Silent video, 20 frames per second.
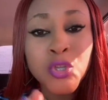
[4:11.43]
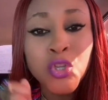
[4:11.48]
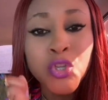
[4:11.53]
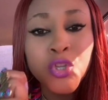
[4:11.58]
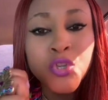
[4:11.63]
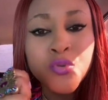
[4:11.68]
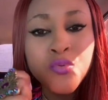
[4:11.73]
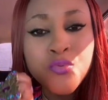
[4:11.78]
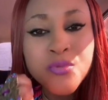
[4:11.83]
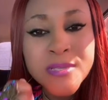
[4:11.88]

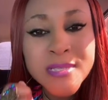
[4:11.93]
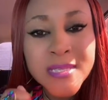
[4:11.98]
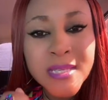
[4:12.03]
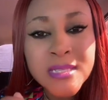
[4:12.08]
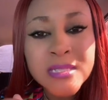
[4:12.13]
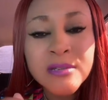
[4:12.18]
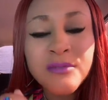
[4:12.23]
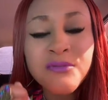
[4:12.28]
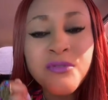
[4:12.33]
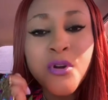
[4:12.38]
Use
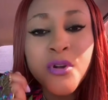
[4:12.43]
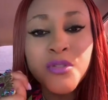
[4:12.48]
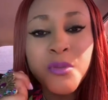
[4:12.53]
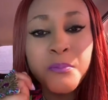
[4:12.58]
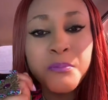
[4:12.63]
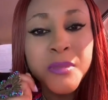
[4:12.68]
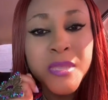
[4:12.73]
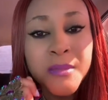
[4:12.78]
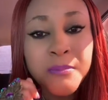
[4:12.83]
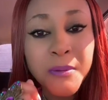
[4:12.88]
it for the
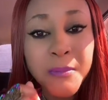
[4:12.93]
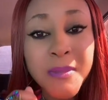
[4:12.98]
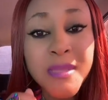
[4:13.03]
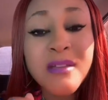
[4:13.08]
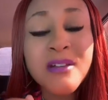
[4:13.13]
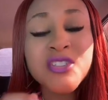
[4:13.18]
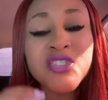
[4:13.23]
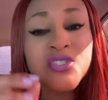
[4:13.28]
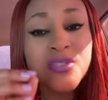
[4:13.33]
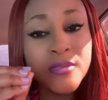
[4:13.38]
people,
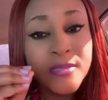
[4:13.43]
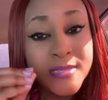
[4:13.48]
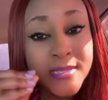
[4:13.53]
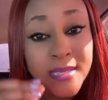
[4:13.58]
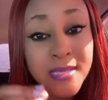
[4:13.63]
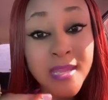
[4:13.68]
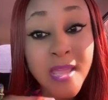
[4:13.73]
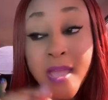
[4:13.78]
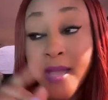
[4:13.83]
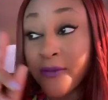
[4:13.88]
because you
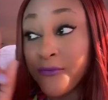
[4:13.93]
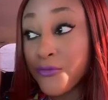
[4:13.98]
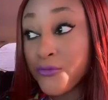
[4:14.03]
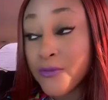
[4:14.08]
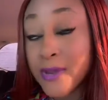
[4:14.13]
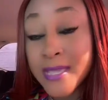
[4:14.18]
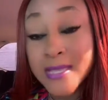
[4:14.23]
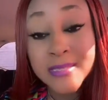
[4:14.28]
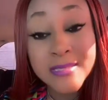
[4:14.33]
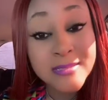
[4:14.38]
see, they have
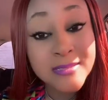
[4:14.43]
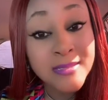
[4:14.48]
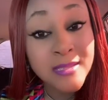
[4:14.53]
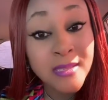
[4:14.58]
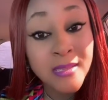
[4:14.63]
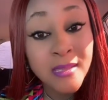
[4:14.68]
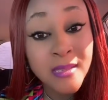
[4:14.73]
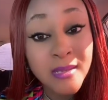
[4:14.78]
raised,